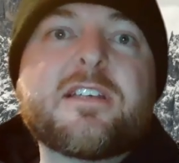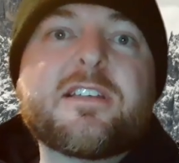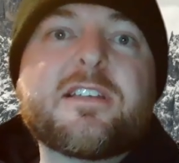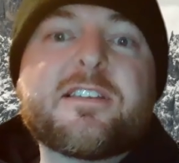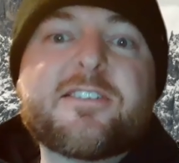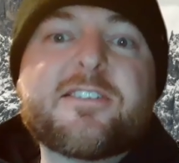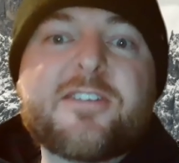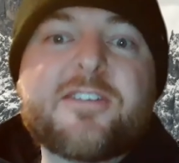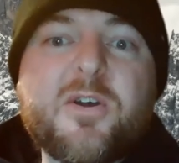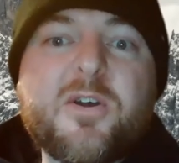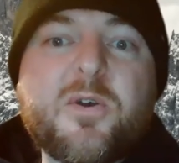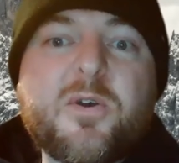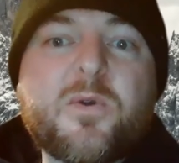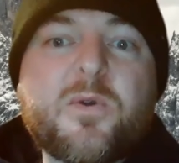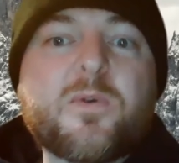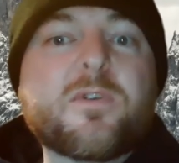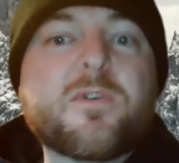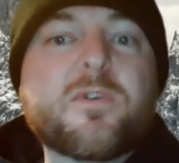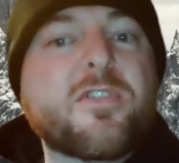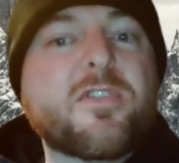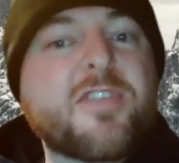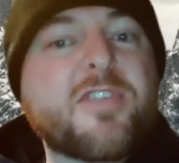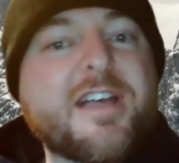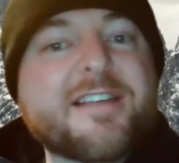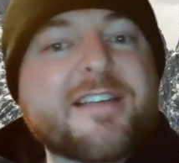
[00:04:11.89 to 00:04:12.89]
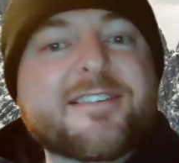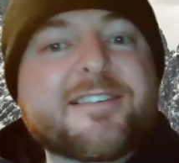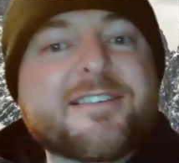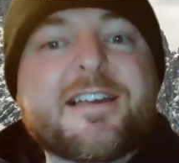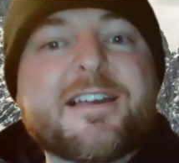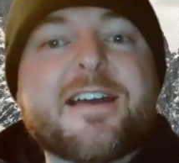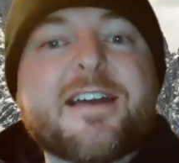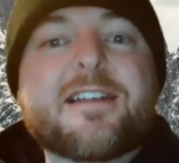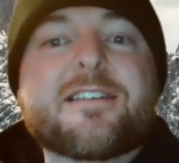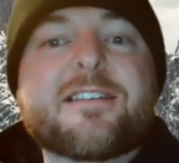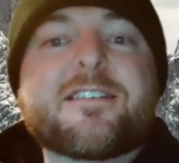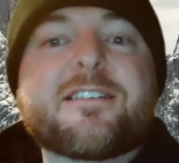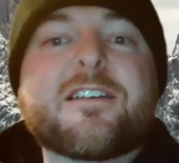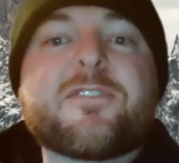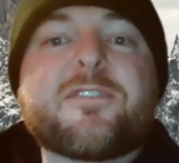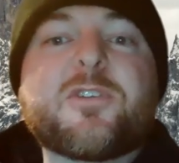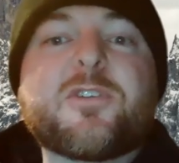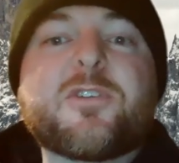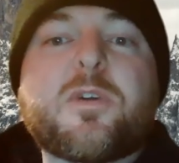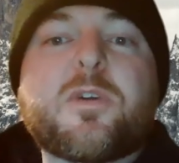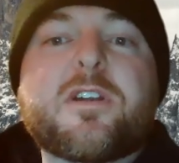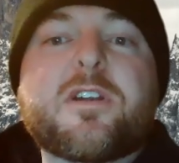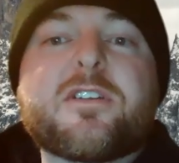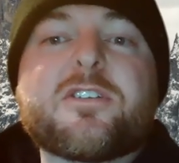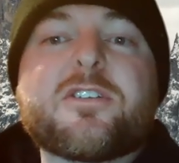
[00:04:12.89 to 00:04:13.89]
So that's the kind of stuff
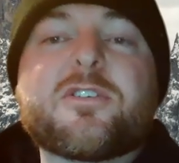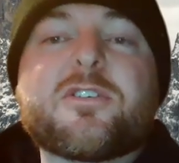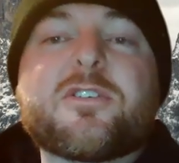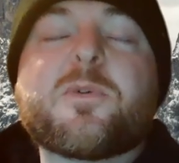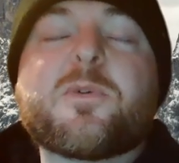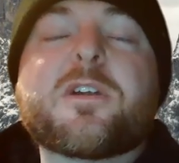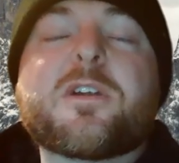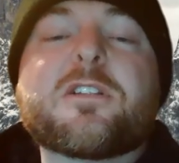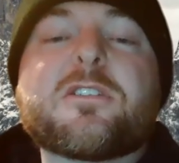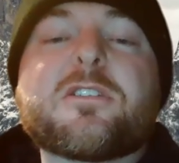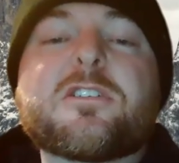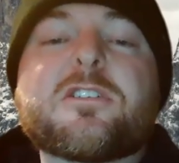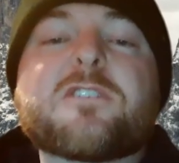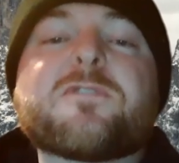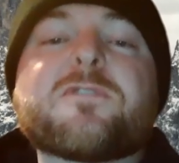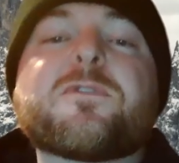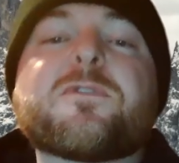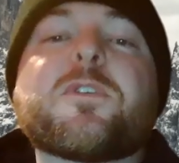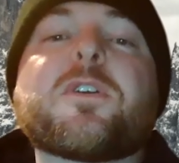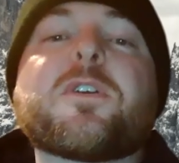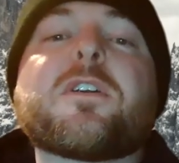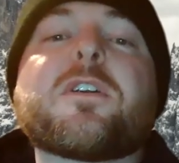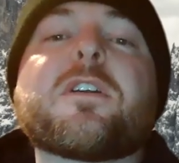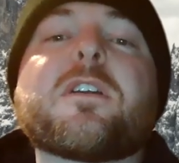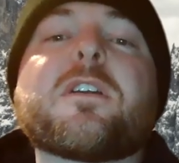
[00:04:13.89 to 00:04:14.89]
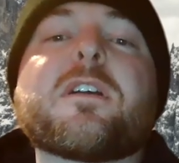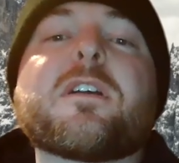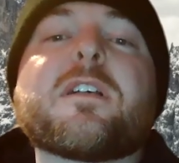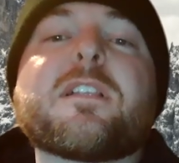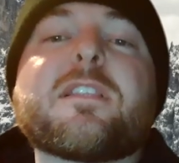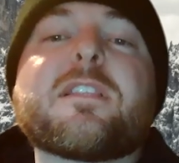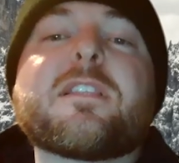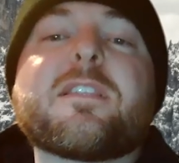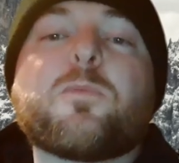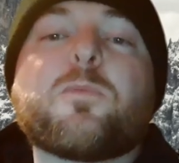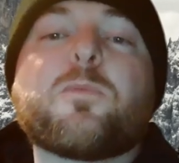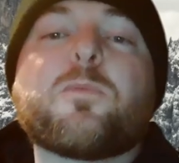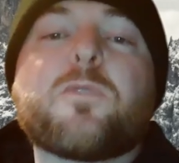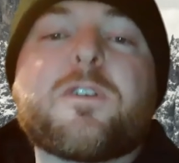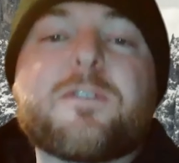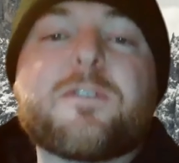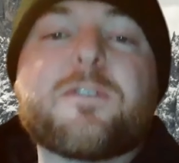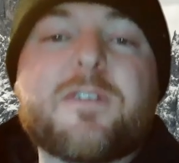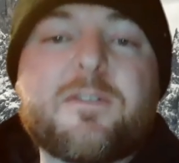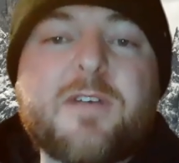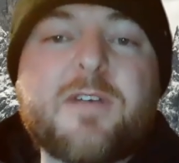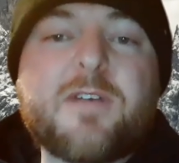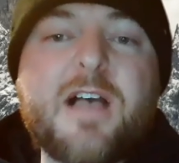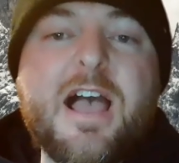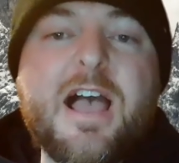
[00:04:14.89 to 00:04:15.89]
you want to do. You want to look for the
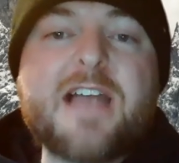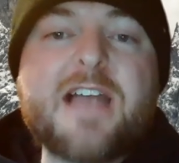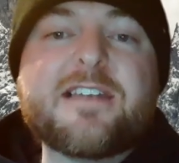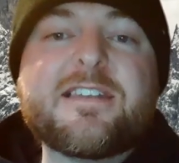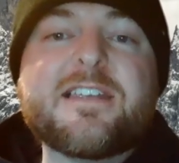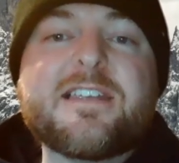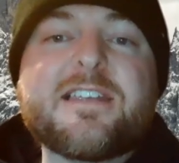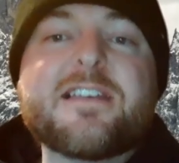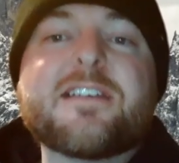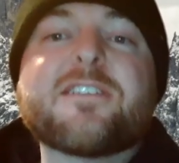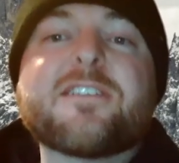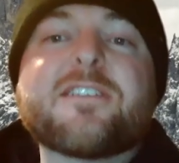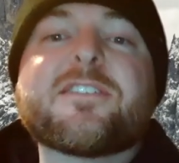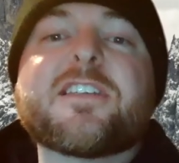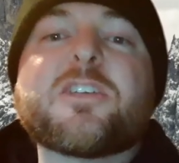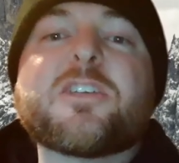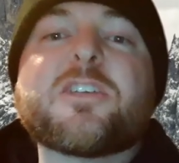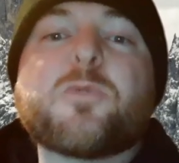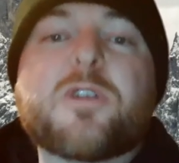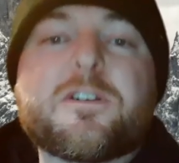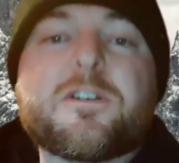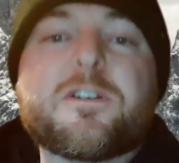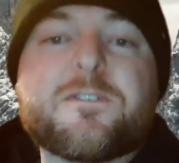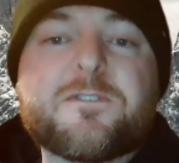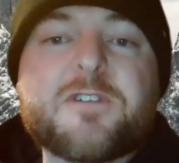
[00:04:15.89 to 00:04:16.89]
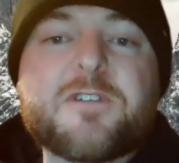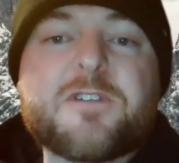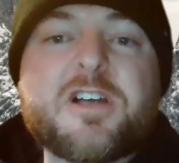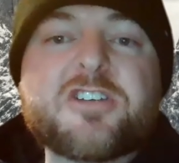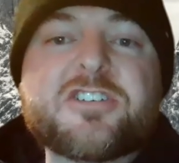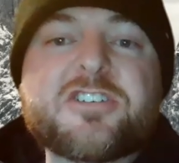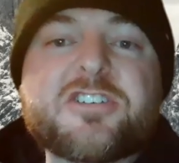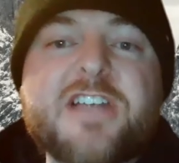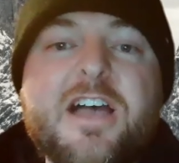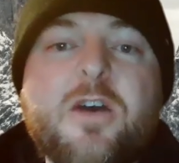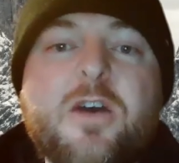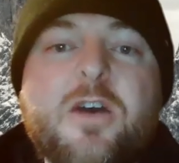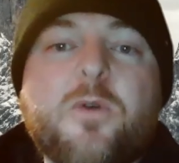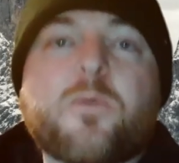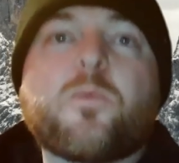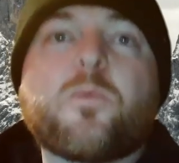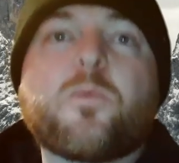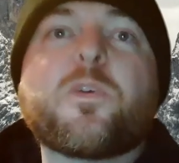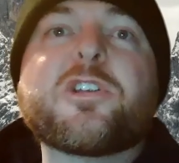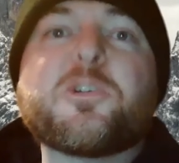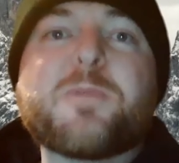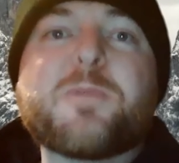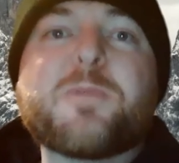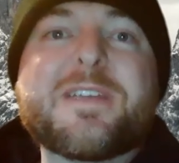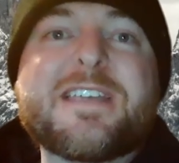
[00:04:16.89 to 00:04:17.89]
ideas that you want to flesh out
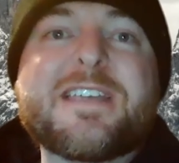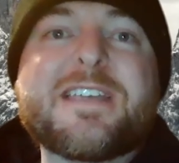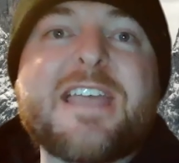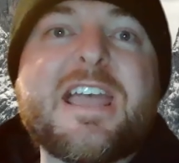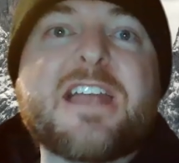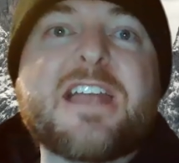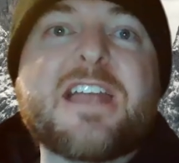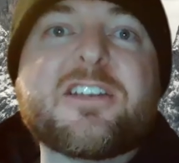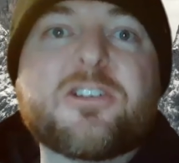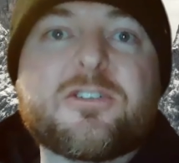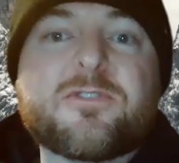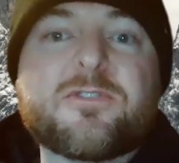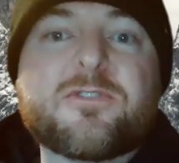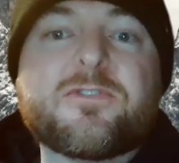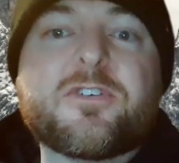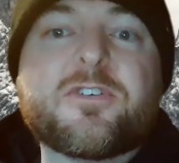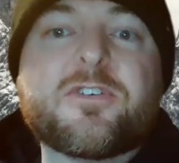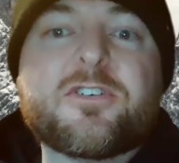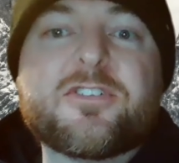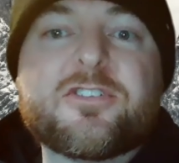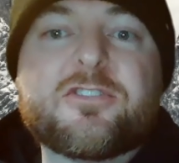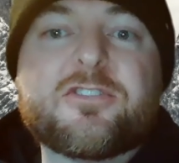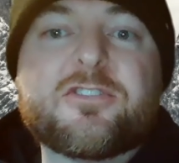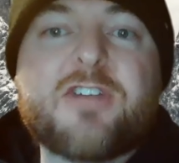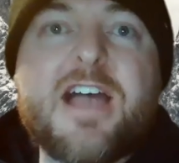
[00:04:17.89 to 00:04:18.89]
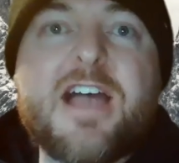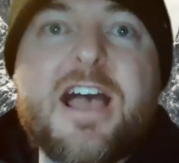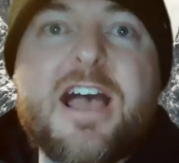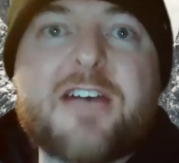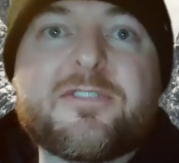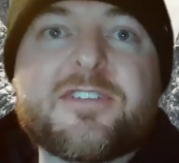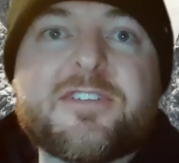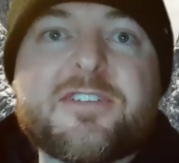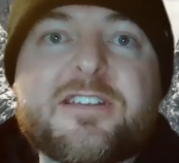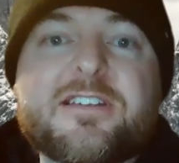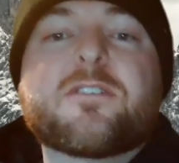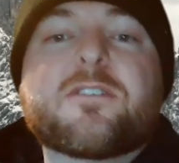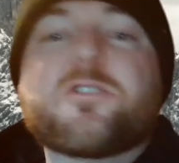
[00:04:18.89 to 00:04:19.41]
when you began your first draft.